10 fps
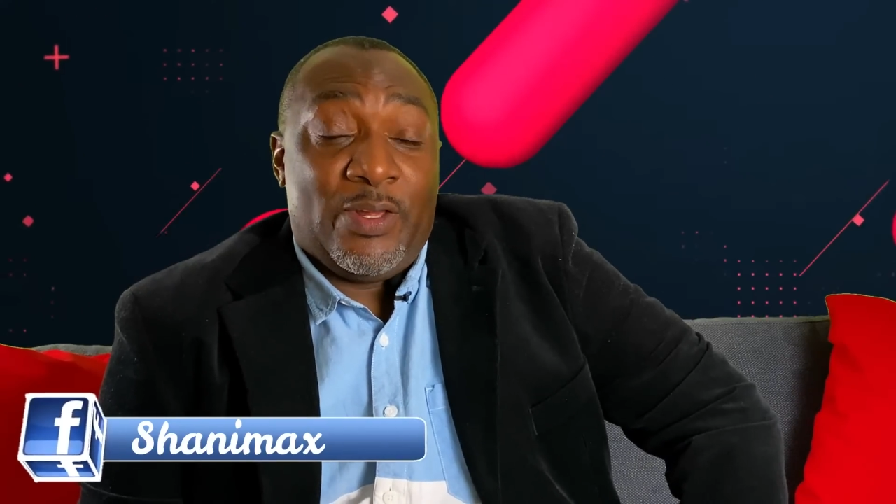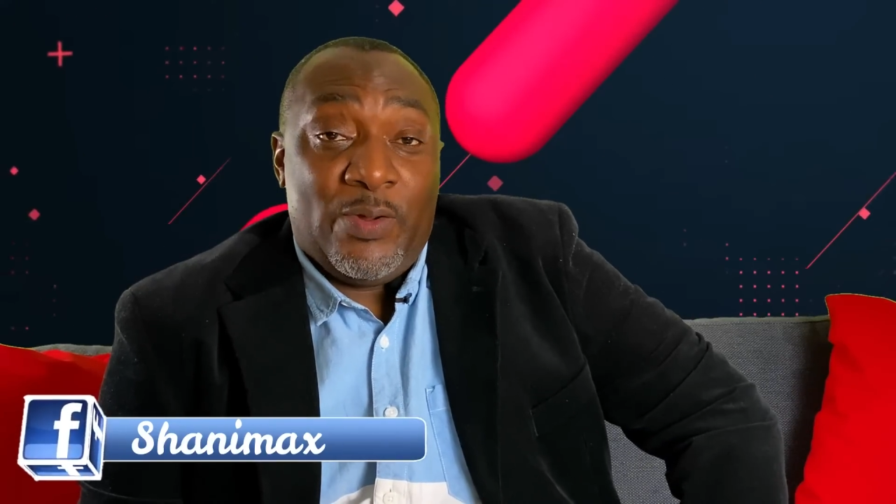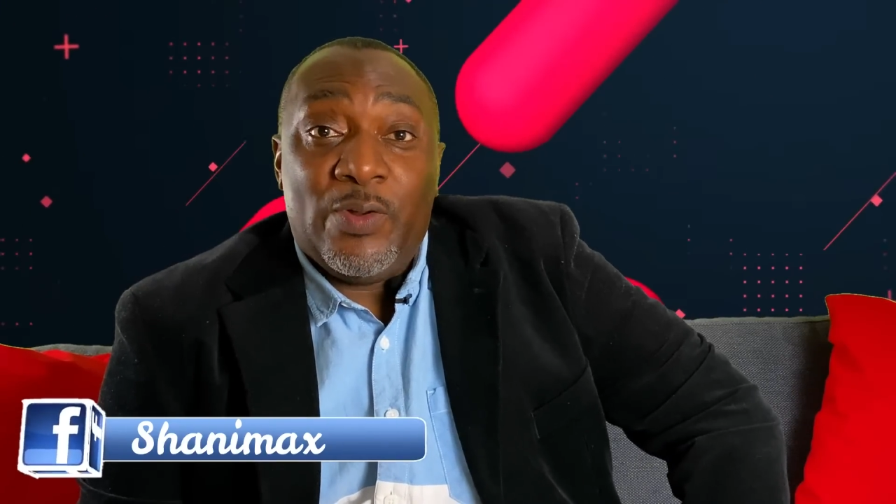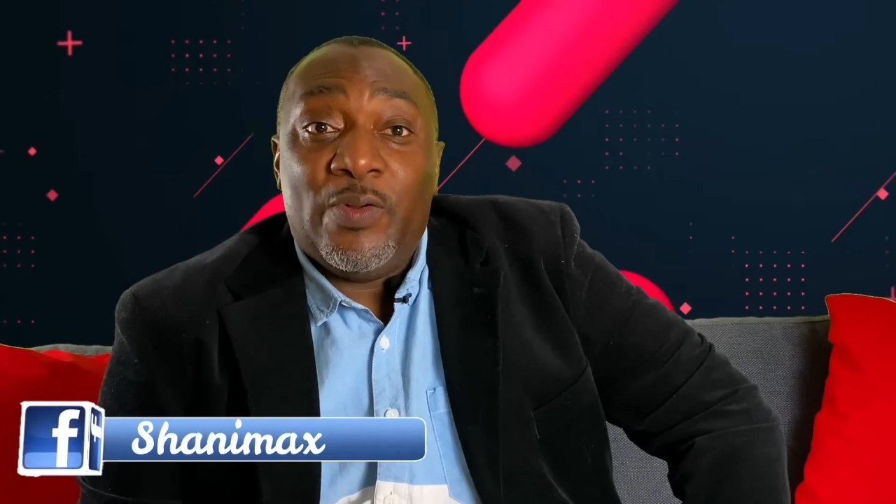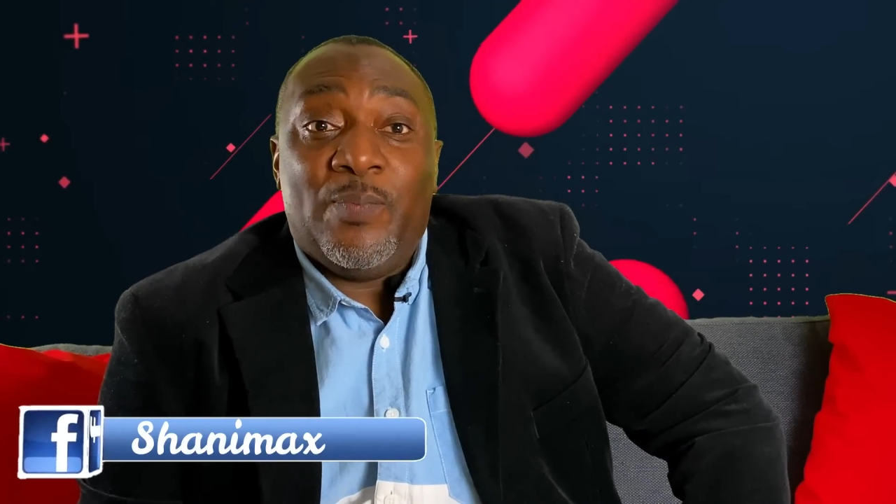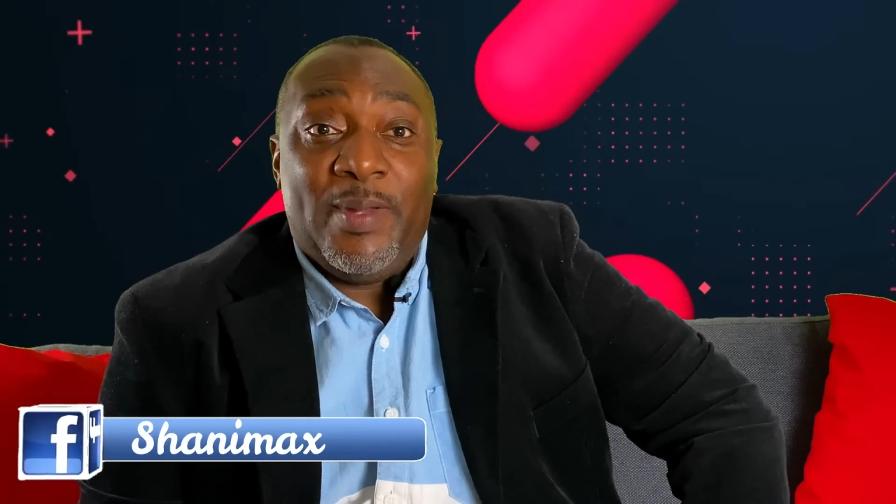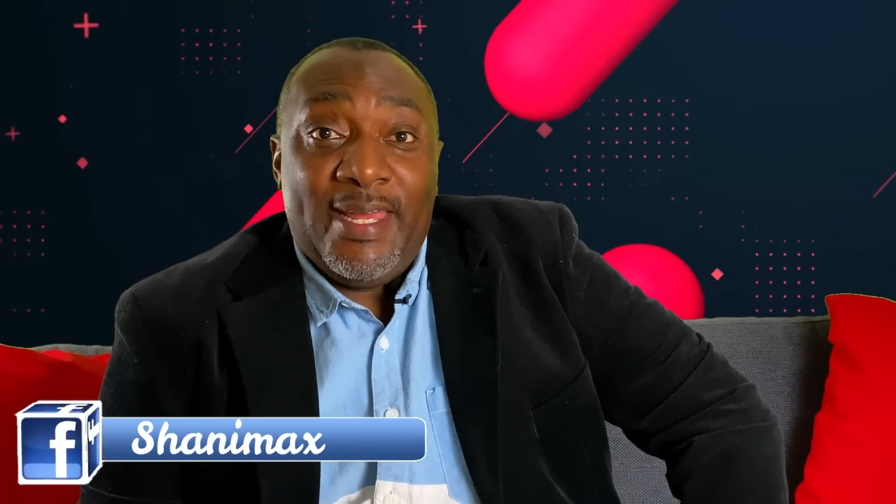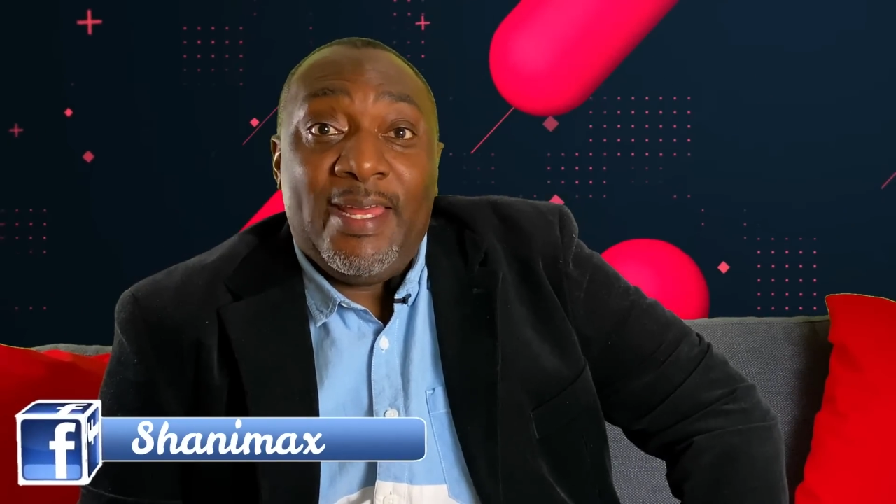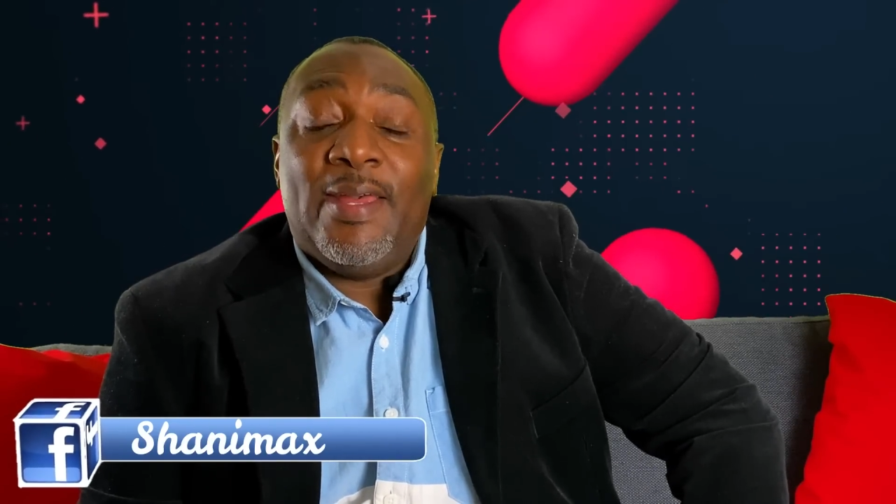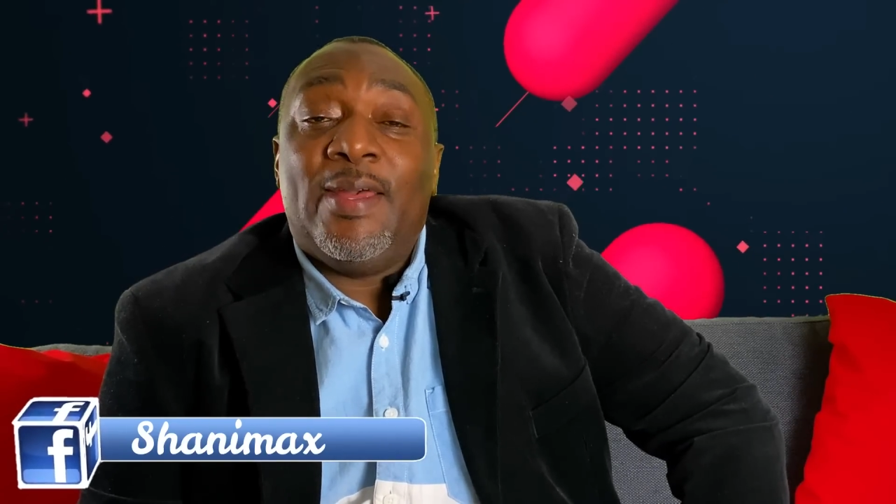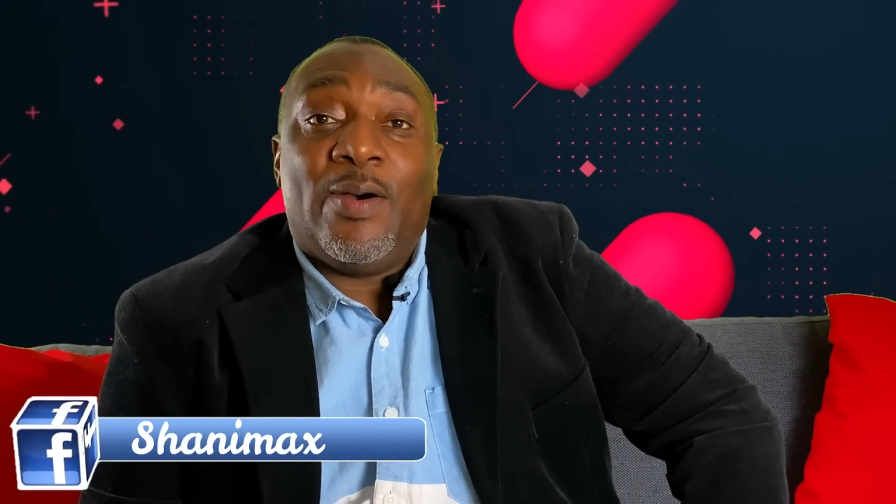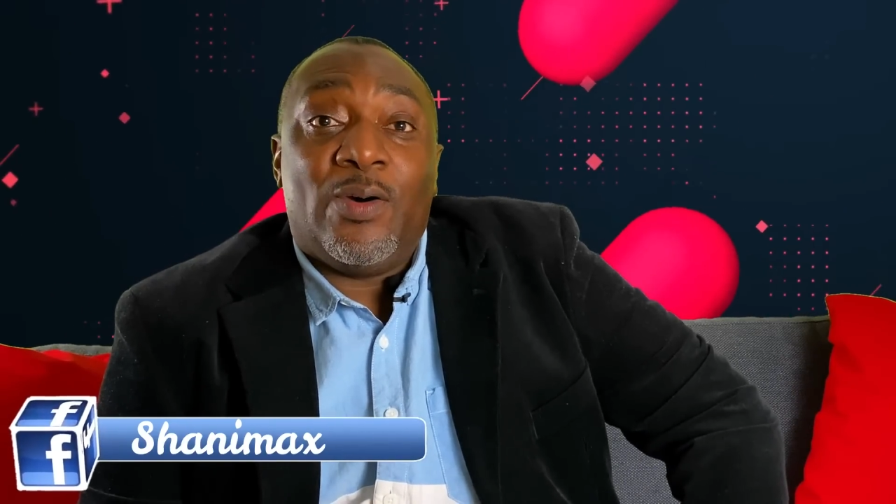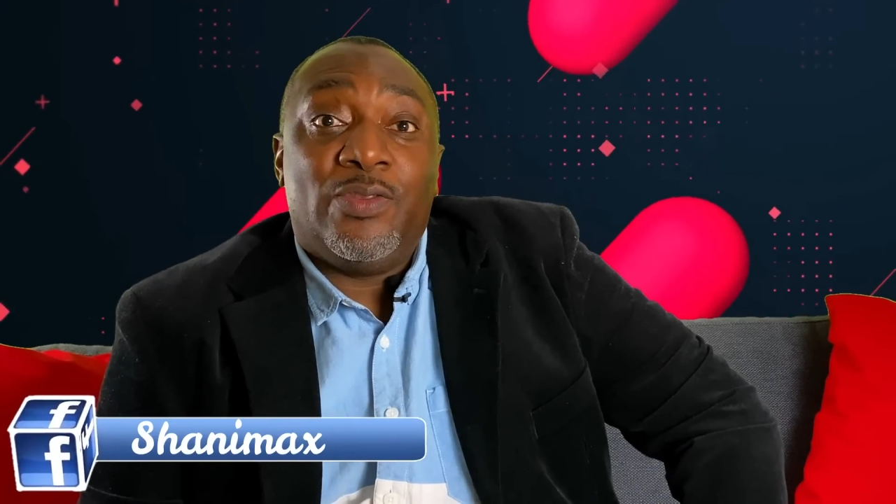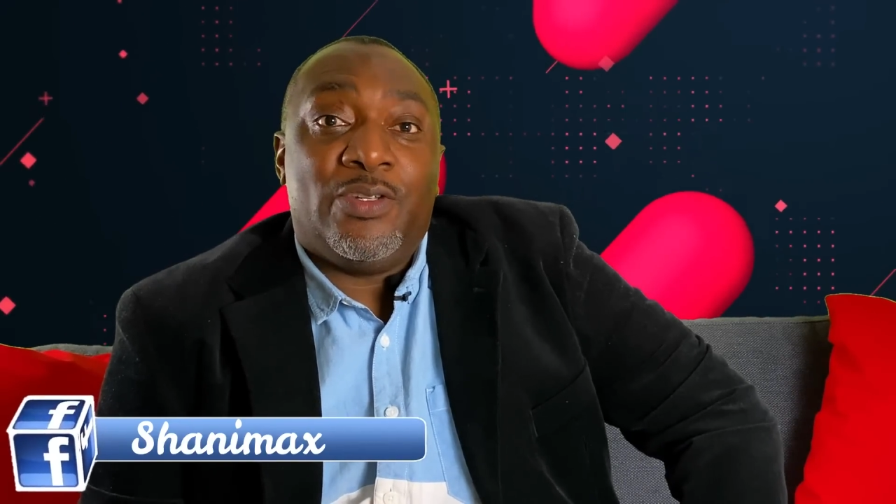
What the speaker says: gonna be on